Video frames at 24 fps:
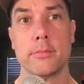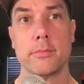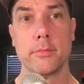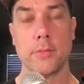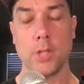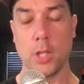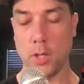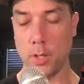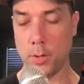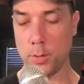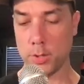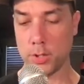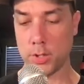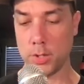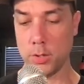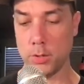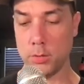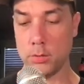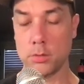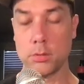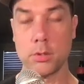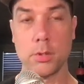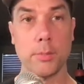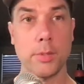All right, we're still
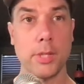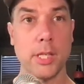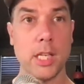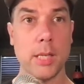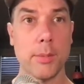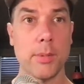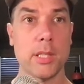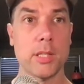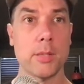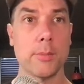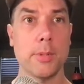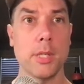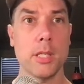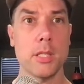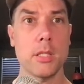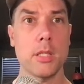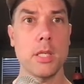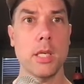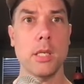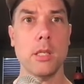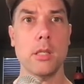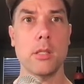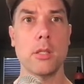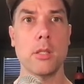complaining about the
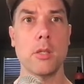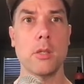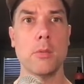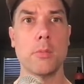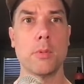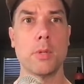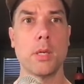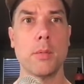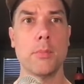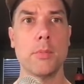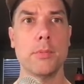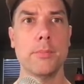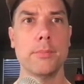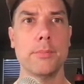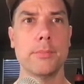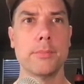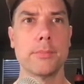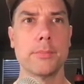PlusTech, no problem.